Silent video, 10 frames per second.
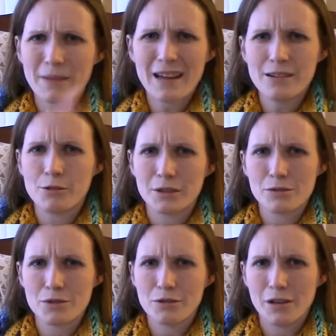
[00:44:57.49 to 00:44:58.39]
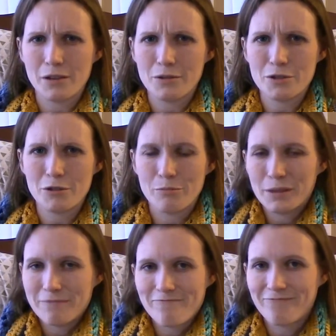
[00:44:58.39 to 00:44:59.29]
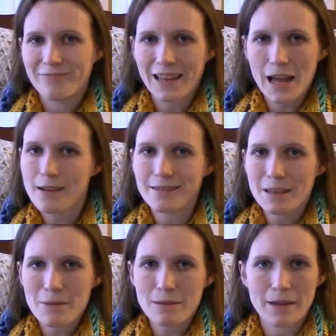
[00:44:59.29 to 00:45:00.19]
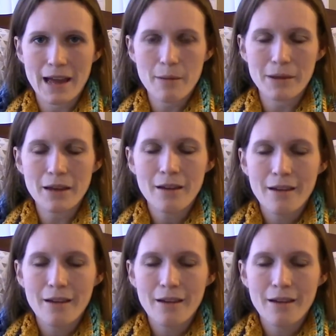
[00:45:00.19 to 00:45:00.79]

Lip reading: I don't know what those do on YouTube, but they make me happy.